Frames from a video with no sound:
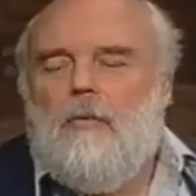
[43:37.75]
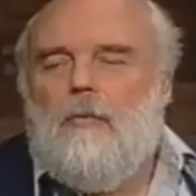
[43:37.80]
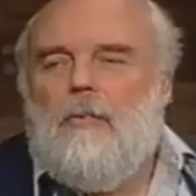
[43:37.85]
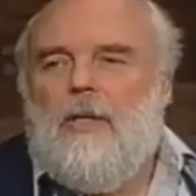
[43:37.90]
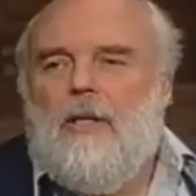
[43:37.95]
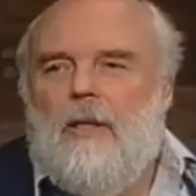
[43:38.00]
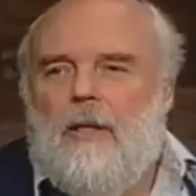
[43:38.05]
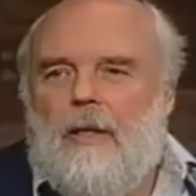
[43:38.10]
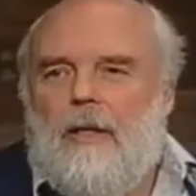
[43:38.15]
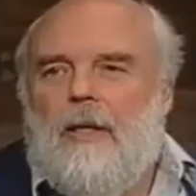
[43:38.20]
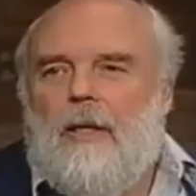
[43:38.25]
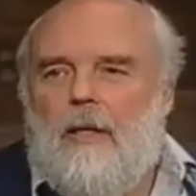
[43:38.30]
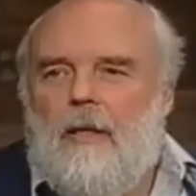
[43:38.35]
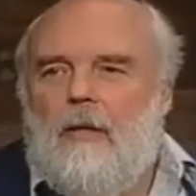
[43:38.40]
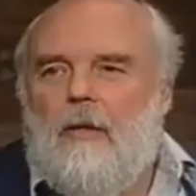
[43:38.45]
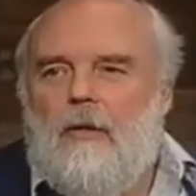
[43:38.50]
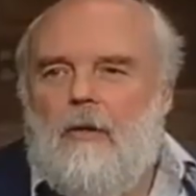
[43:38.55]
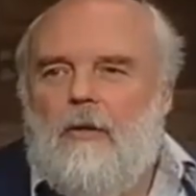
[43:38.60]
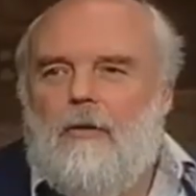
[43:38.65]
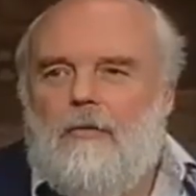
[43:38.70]
be letting
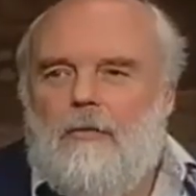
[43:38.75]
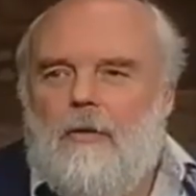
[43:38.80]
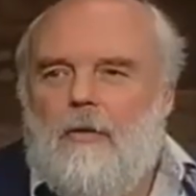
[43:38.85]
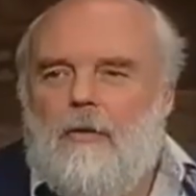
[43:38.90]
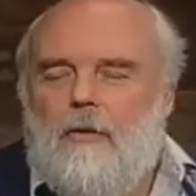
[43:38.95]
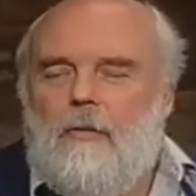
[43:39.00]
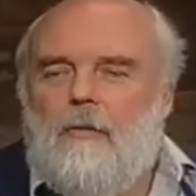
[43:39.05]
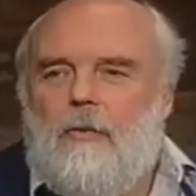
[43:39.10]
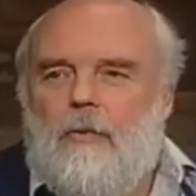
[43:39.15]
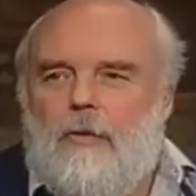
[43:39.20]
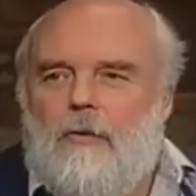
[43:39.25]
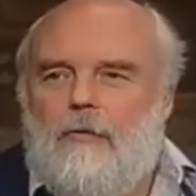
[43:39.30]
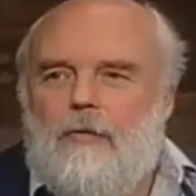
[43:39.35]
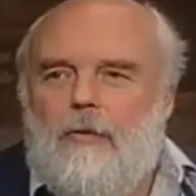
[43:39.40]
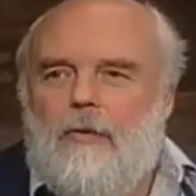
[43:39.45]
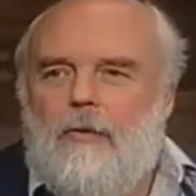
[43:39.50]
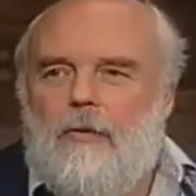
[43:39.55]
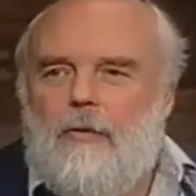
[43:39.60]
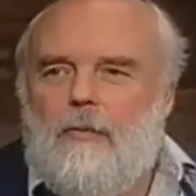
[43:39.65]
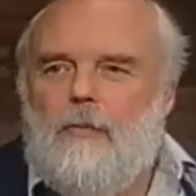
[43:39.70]
go of a little bit of
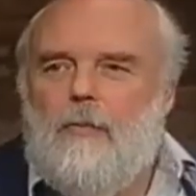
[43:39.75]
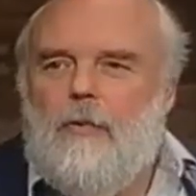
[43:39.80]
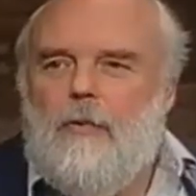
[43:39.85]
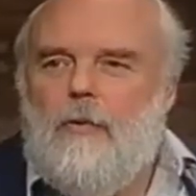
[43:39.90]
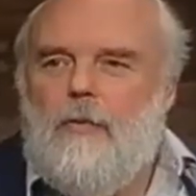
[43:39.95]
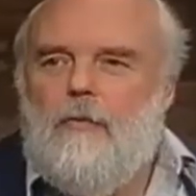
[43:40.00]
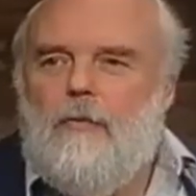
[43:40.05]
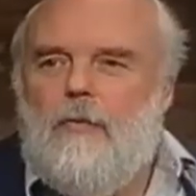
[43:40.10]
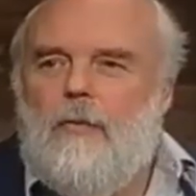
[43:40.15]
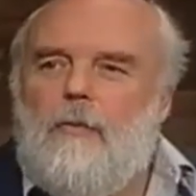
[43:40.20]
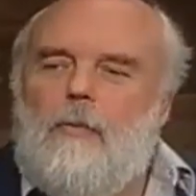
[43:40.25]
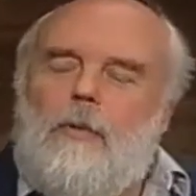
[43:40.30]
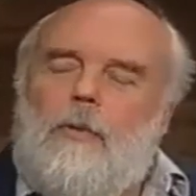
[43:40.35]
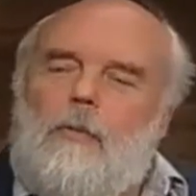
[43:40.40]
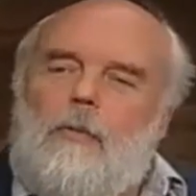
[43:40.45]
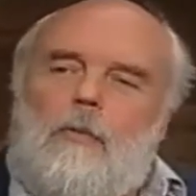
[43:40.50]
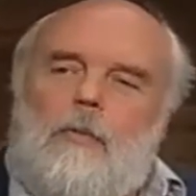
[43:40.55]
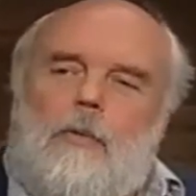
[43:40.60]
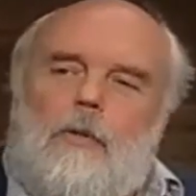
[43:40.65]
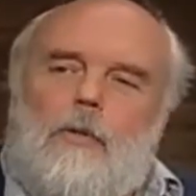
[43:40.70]
her approval,
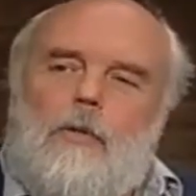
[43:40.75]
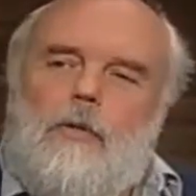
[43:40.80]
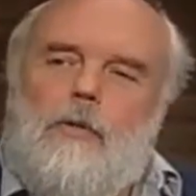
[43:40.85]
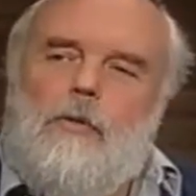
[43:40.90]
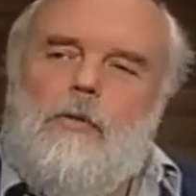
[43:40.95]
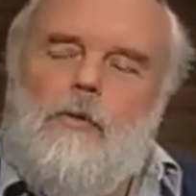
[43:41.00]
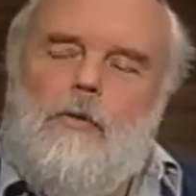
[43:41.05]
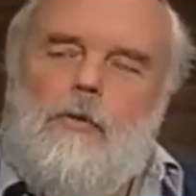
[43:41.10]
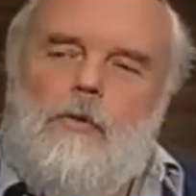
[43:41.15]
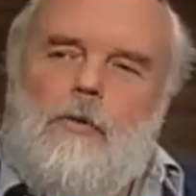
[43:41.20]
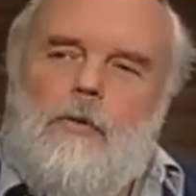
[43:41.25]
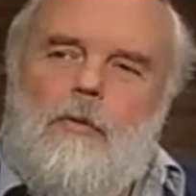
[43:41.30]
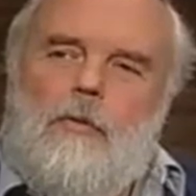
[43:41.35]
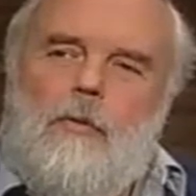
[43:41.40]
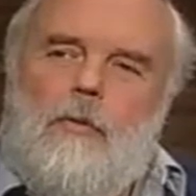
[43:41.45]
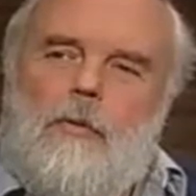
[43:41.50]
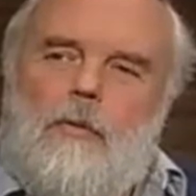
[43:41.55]
what could you do?